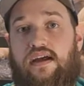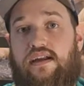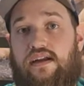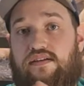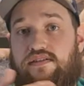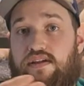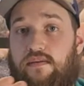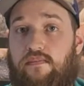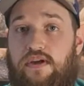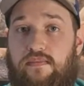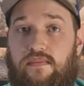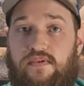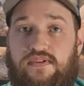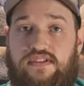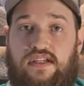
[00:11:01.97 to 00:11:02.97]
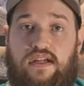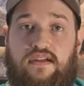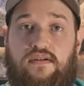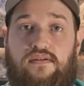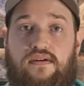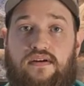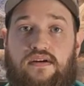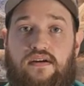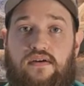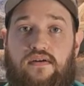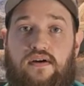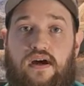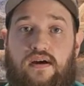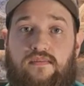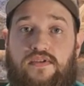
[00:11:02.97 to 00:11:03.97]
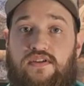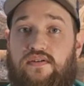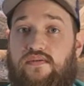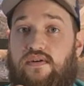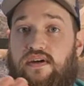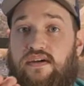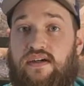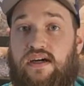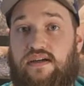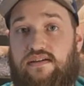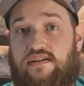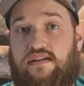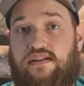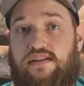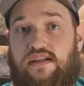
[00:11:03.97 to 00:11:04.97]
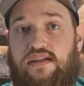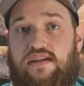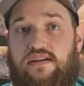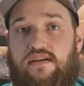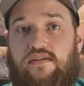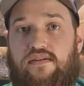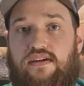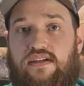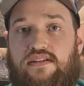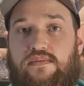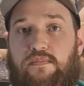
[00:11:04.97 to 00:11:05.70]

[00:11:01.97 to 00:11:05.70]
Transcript: Now some people say you can go up to 110 degrees,